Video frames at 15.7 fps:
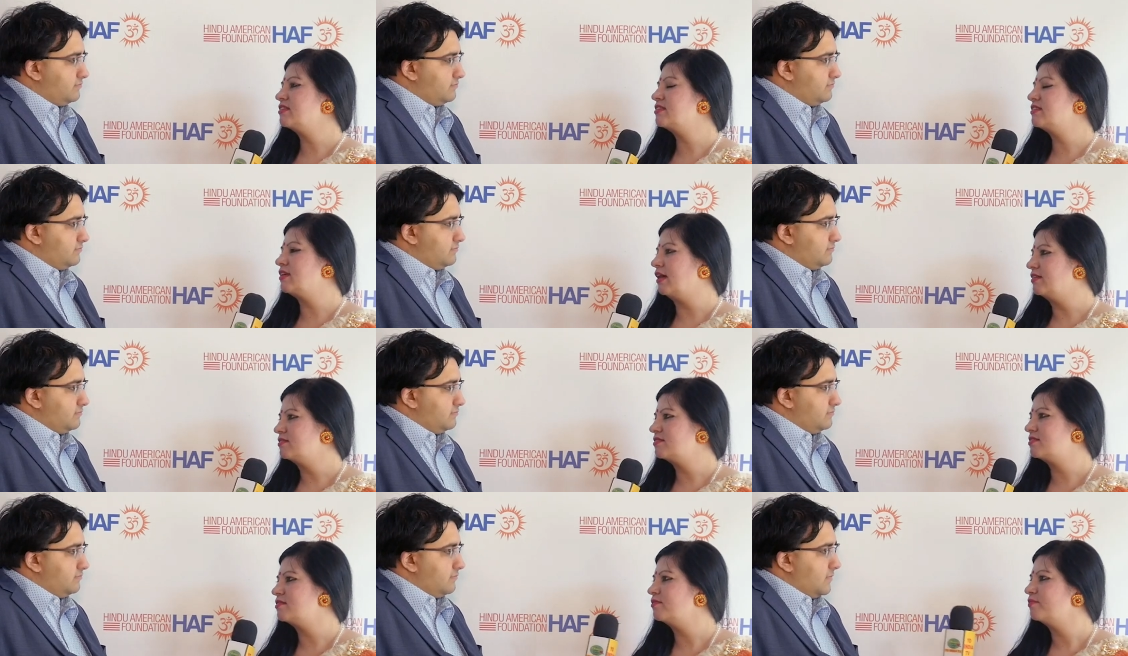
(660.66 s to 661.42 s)
Speaker 1: this
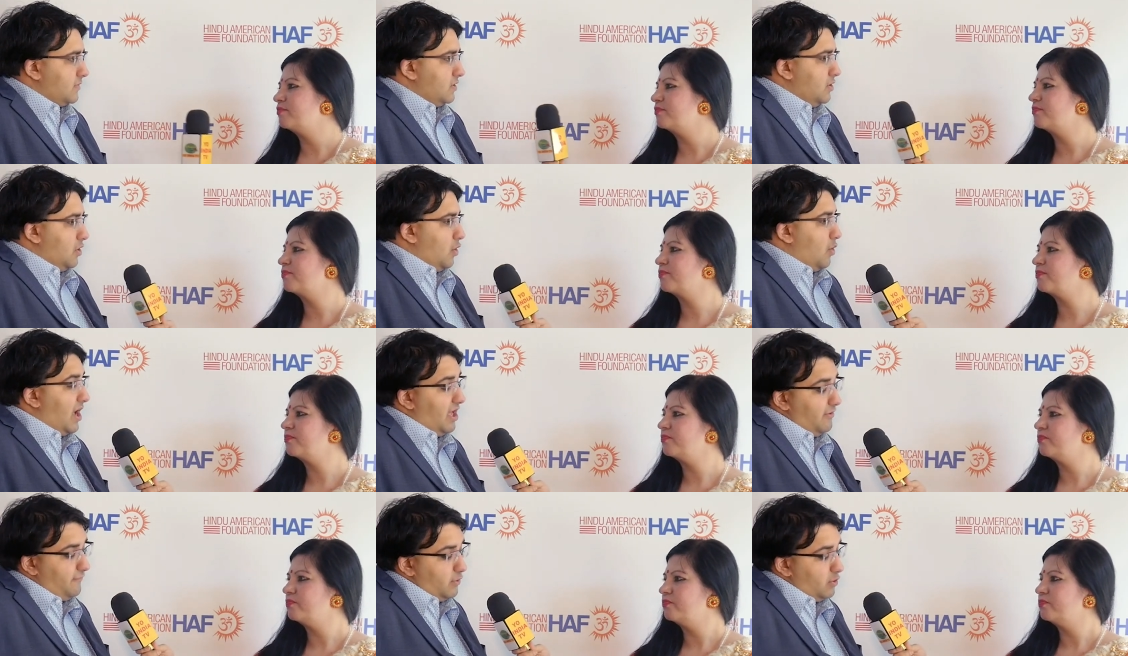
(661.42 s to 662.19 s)
stance?
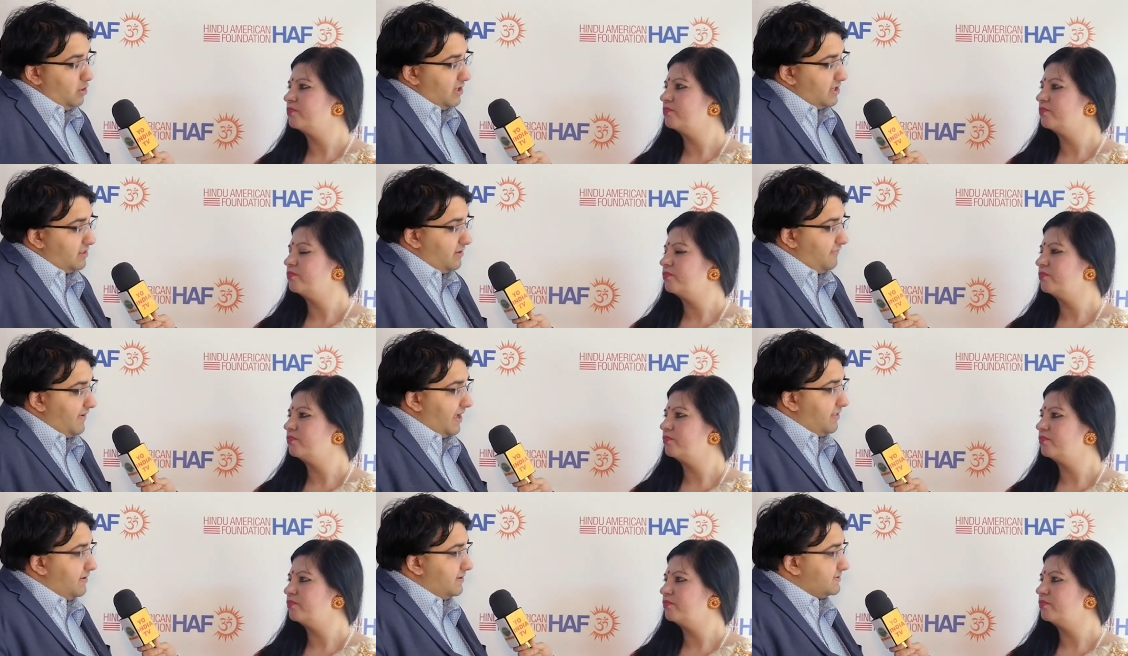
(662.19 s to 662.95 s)
Speaker 2: Well, if you look at the
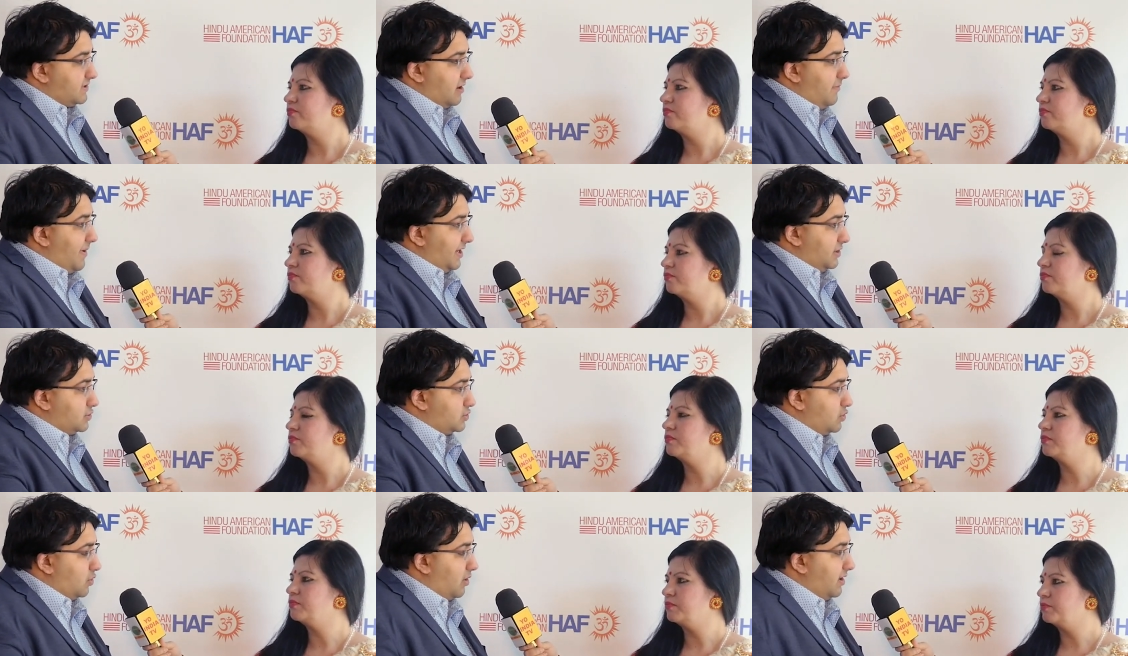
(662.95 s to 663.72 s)
Vedas, there are many
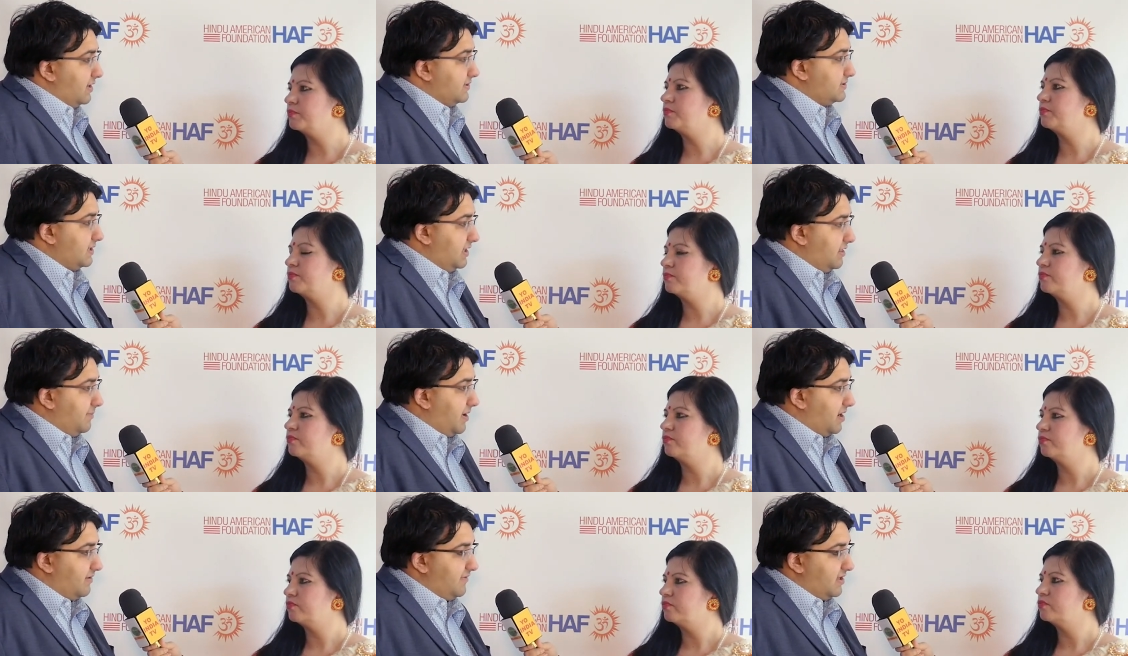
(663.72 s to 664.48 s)
stories in the
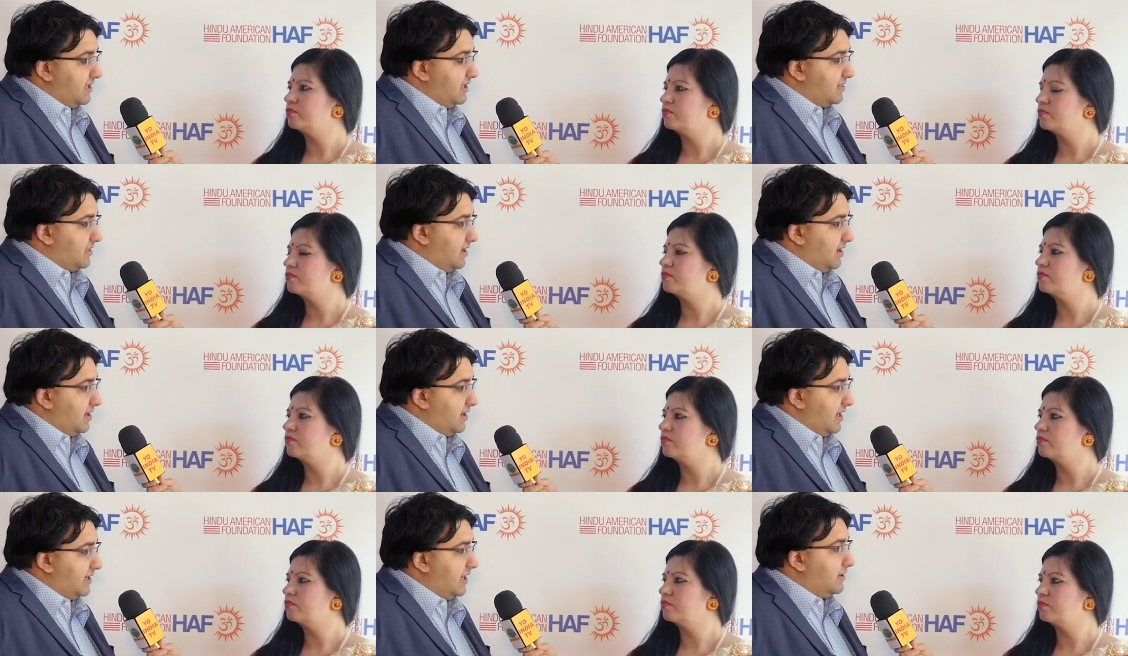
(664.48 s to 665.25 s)
Bhagavad Gita
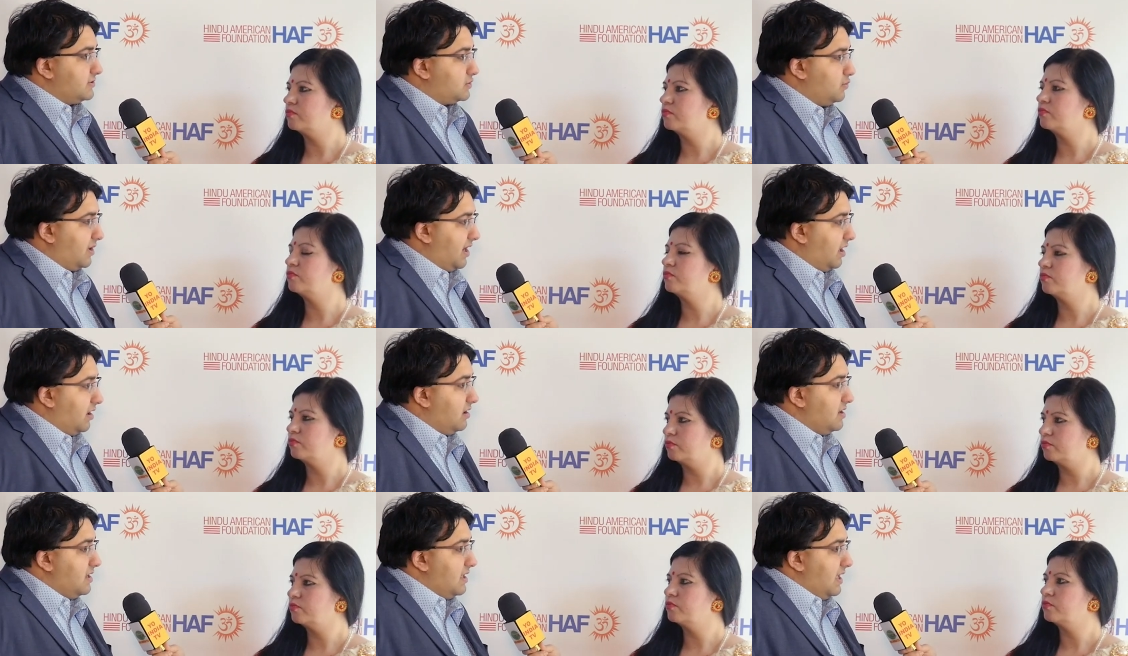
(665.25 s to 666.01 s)
and, and
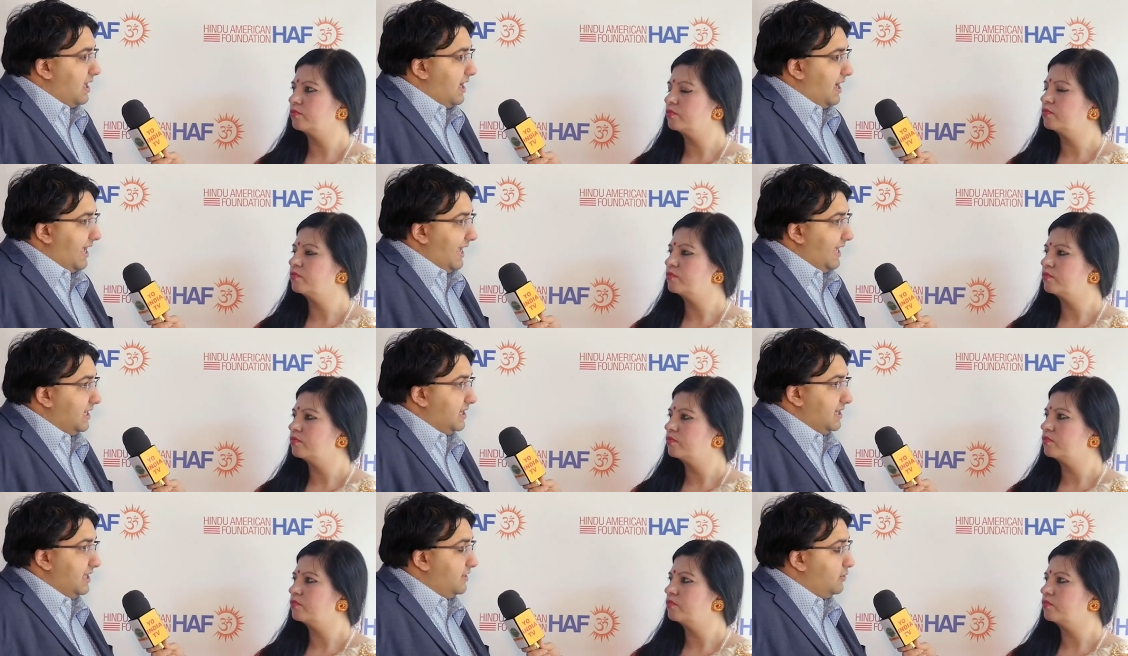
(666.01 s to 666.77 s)
elsewhere, uh, and
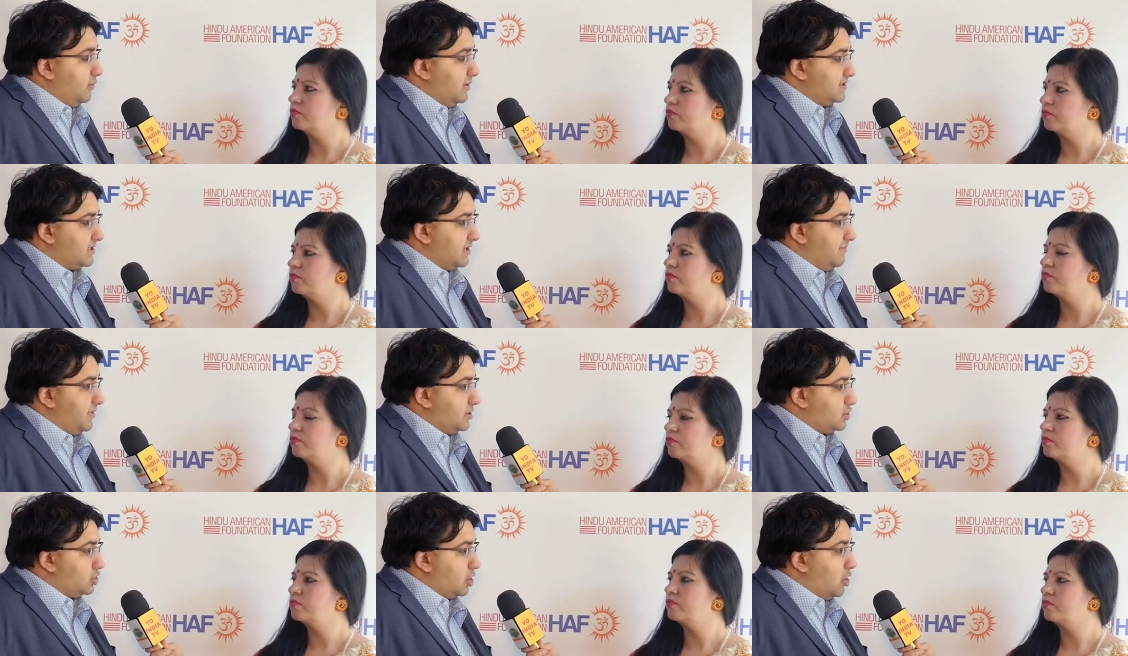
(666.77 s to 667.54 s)
in Hinduism,
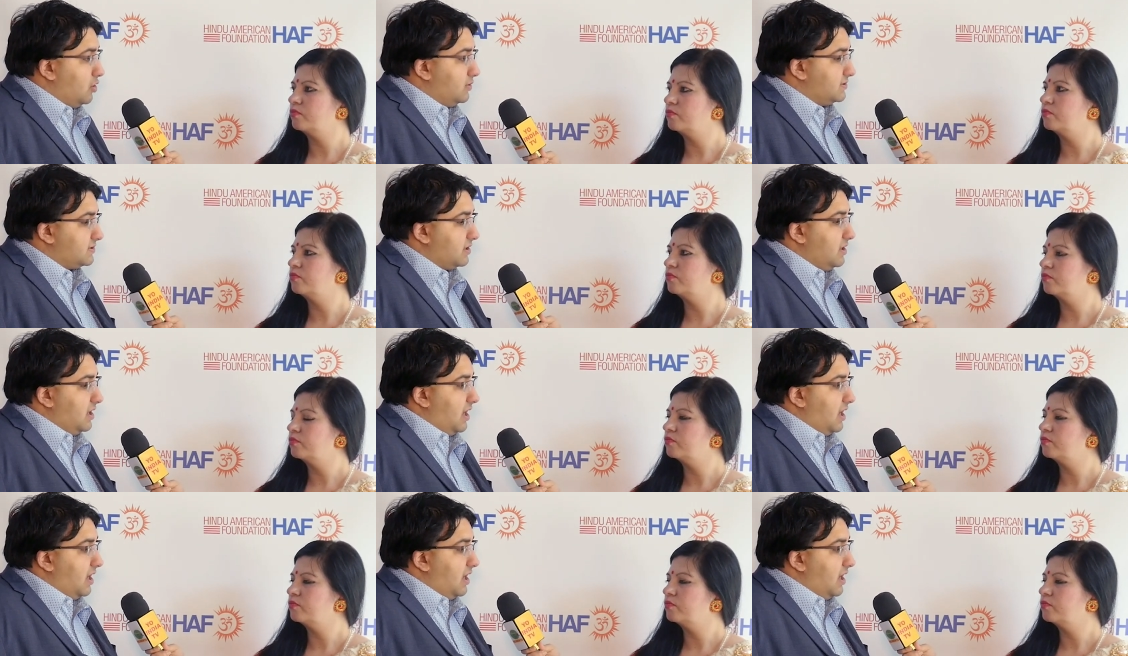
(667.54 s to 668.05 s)
that shows